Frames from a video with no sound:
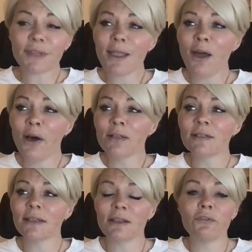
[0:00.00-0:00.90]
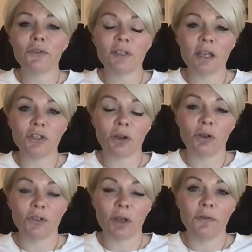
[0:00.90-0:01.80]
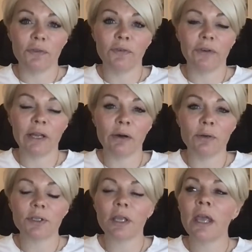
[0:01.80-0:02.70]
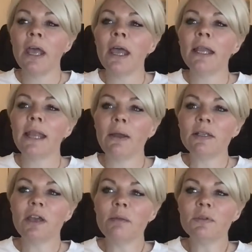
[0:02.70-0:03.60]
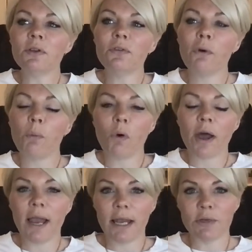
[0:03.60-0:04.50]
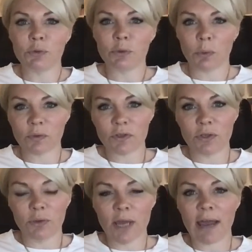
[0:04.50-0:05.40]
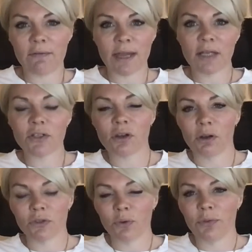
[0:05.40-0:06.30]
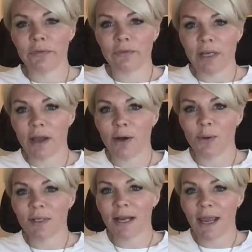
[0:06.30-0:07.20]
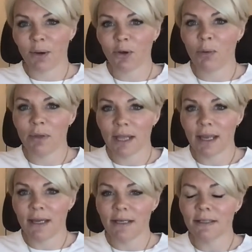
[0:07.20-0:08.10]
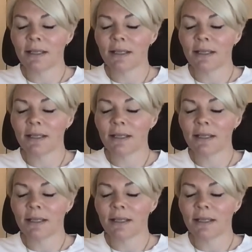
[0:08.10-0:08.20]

asking for a charge over the freehold. Now, in terms of why a lender would want to have that charge on the freehold and how common that is,